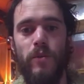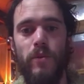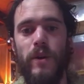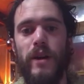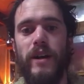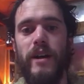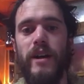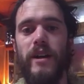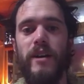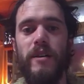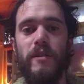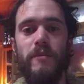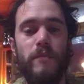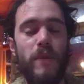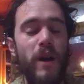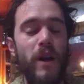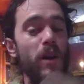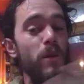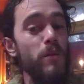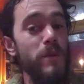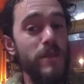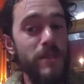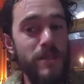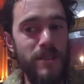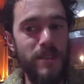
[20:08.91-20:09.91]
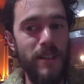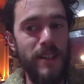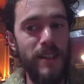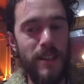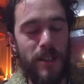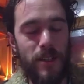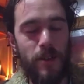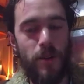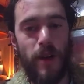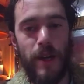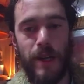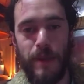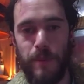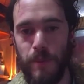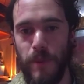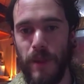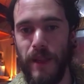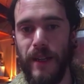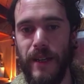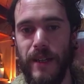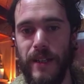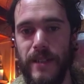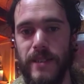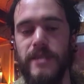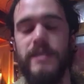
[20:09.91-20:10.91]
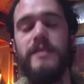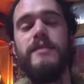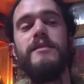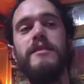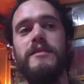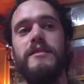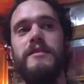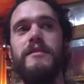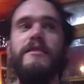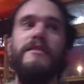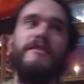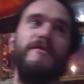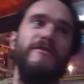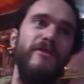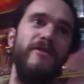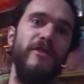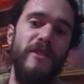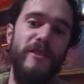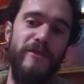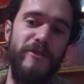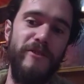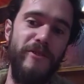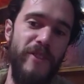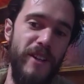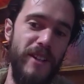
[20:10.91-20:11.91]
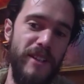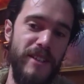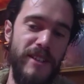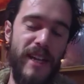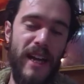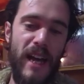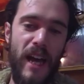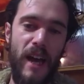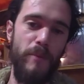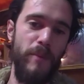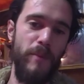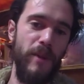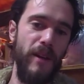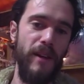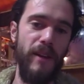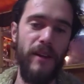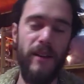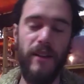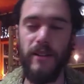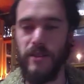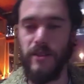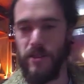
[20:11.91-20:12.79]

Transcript: Uh, Melbourne's like a great place and it's full of things happening.